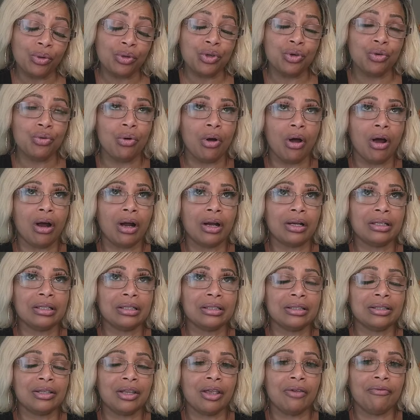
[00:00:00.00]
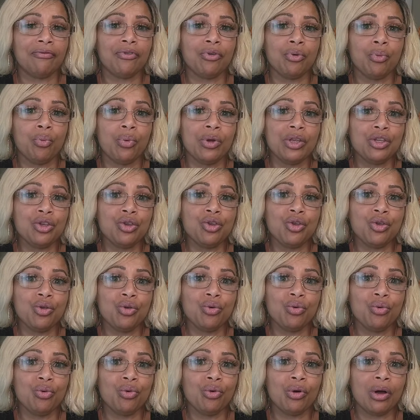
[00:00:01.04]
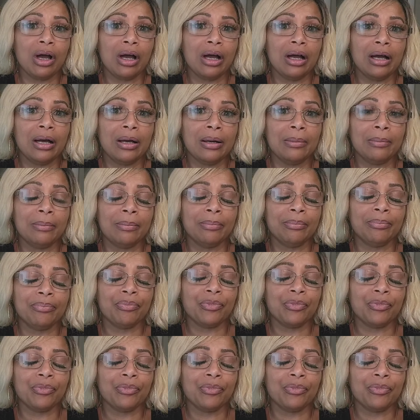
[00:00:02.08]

you are the if you, when you um